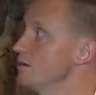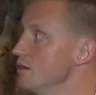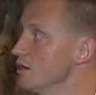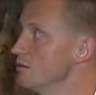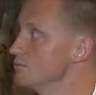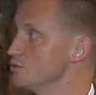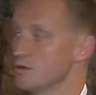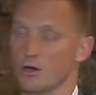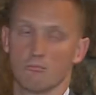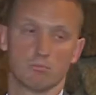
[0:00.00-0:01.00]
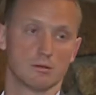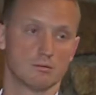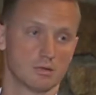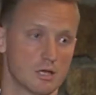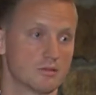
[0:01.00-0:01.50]
to help
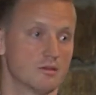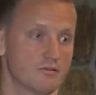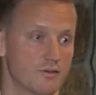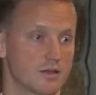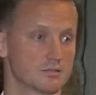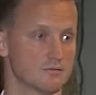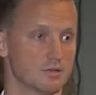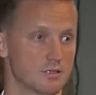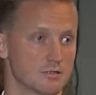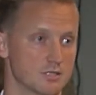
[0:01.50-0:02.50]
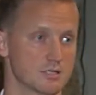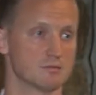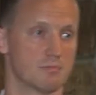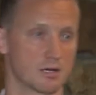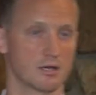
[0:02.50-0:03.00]
blunt the effects of any
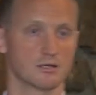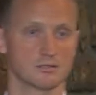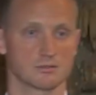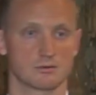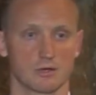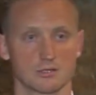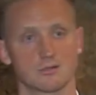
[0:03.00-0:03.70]
ingested medications, okay?